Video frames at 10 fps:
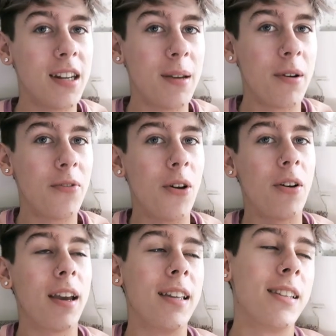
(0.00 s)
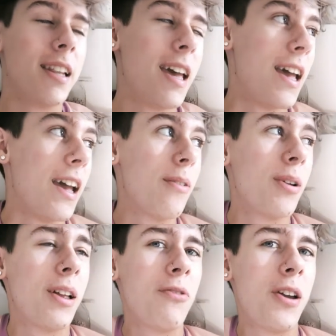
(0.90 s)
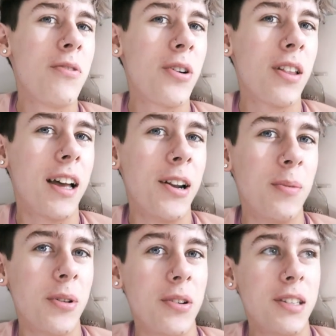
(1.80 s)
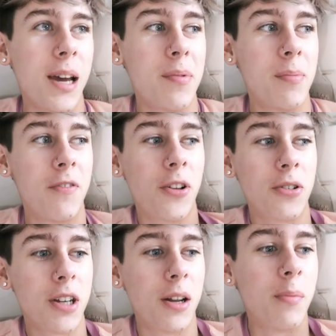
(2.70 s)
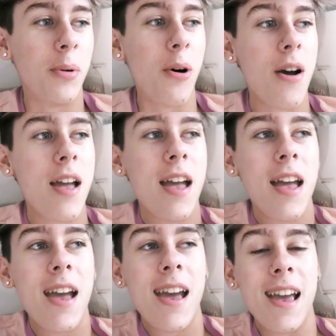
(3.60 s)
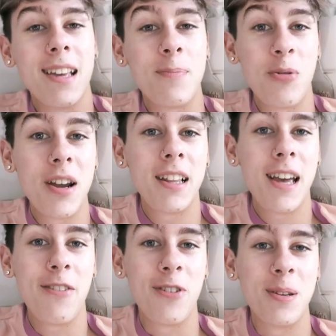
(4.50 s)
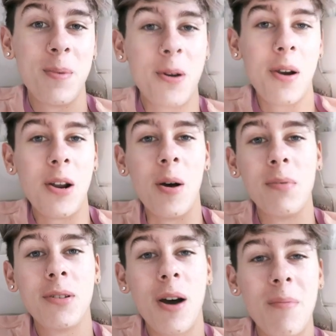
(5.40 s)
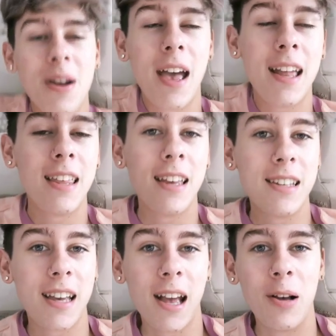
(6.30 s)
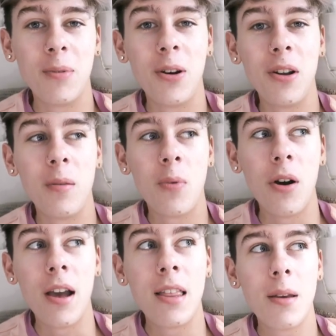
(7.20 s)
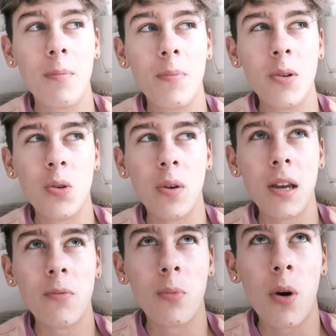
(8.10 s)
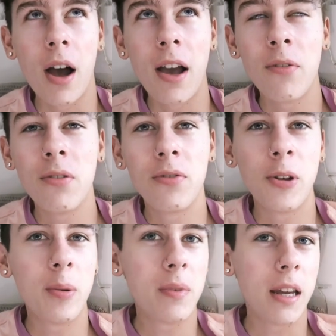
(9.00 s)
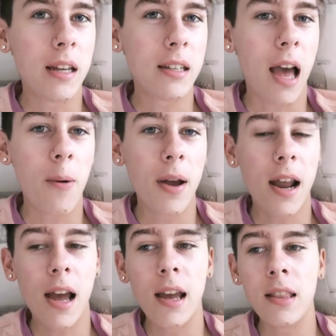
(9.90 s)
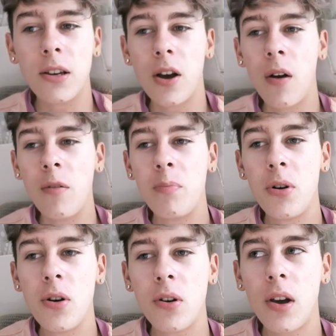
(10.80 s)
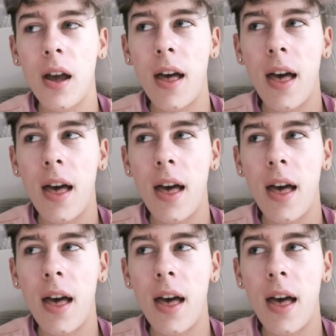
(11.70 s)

editing my vlog. It's late. Well, I've not even got like an upload time on my vlog channel, but it's pretty late for it to be going up, so I'm going to edit this, get it uploaded. But in the between, what I haven't filmed is I went out in the car with Brooke